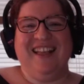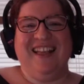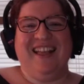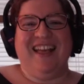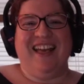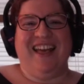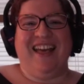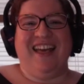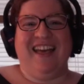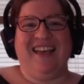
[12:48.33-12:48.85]

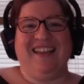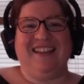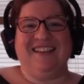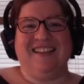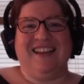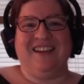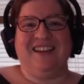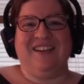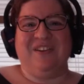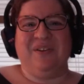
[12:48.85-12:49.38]
And
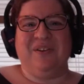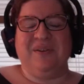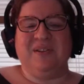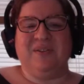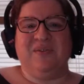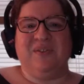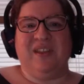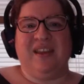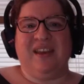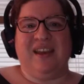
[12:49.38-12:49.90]
I don't always
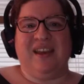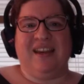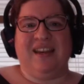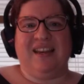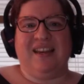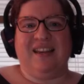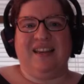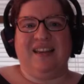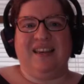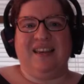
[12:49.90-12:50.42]
feel like I
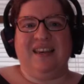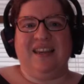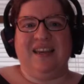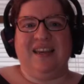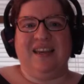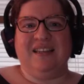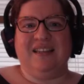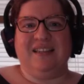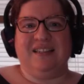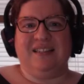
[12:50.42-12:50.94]

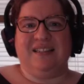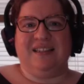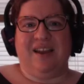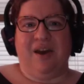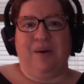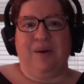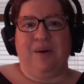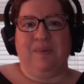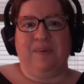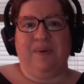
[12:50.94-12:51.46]
need to
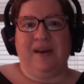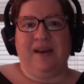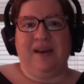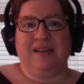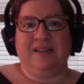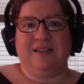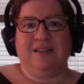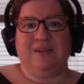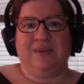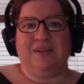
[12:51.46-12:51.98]
stop,
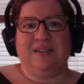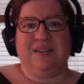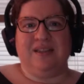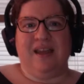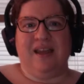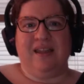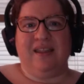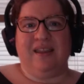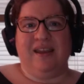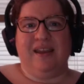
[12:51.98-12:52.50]
right? So it's
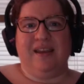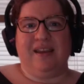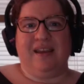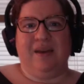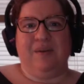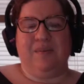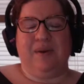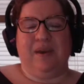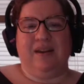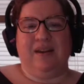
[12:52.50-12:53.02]
not like
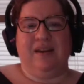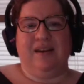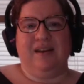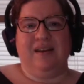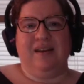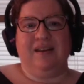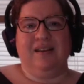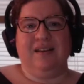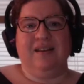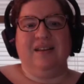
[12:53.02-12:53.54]
I'm gonna